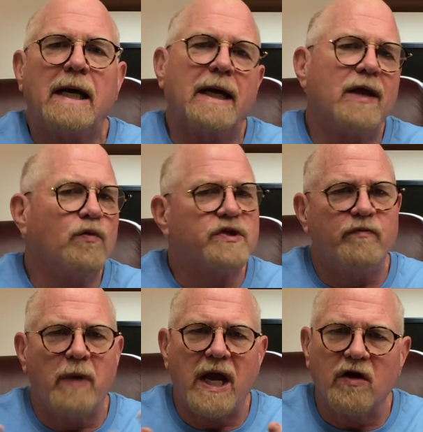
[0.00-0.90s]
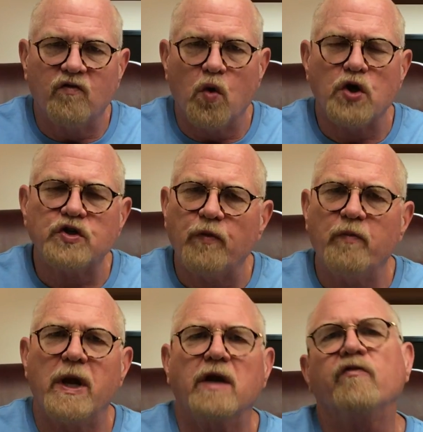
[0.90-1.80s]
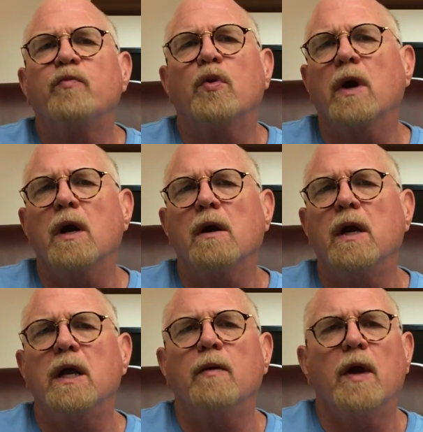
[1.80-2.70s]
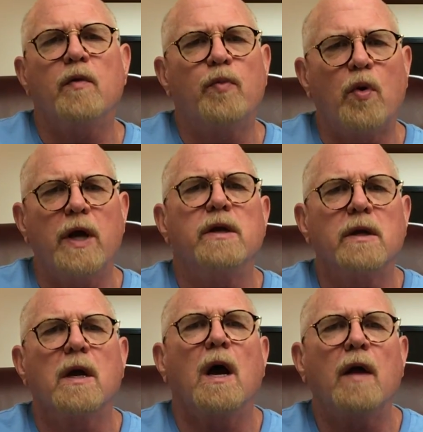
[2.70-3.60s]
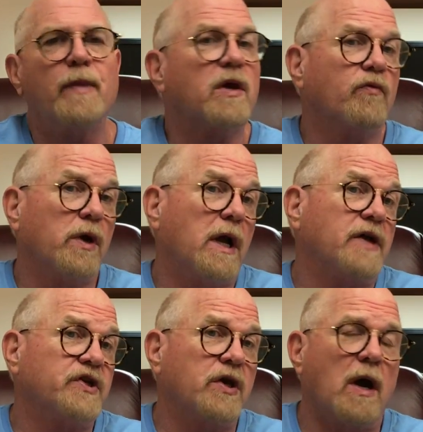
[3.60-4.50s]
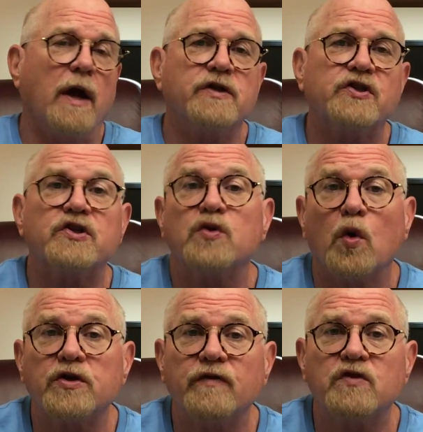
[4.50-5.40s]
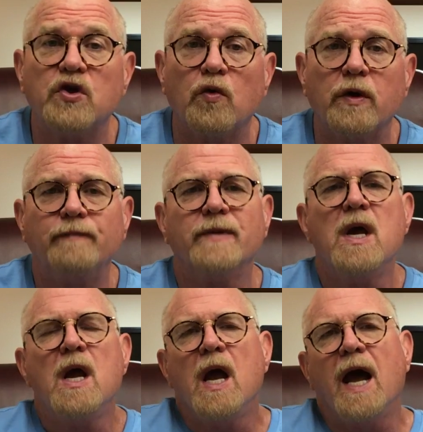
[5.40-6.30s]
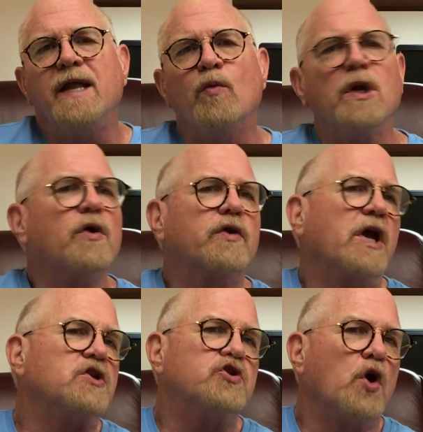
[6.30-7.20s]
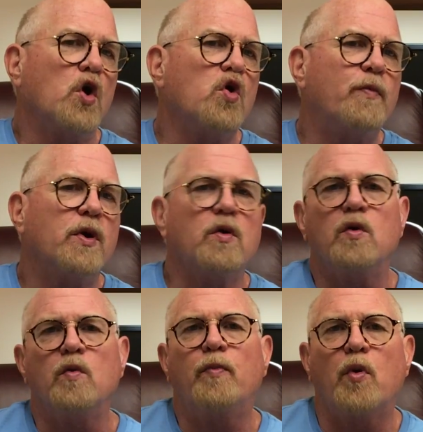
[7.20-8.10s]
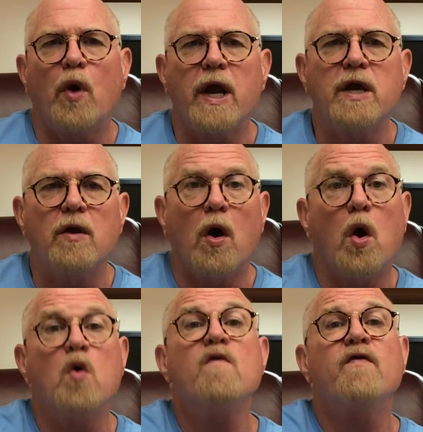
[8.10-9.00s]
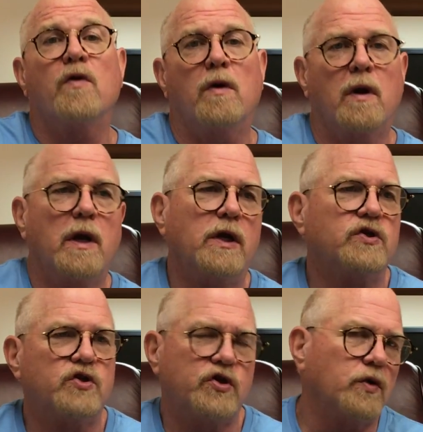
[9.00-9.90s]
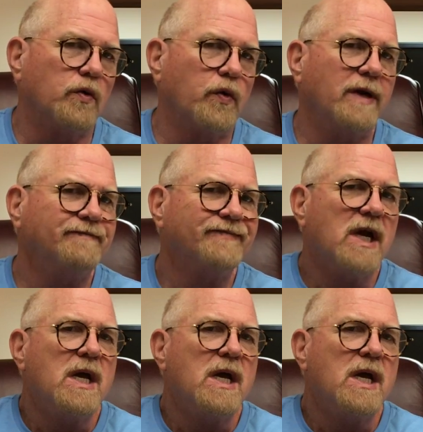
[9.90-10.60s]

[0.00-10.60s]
He was a man of worship, a man of prayer, and he prayed to God, because realizing God is the source of children. And then we looked at Job, who prayed over his children,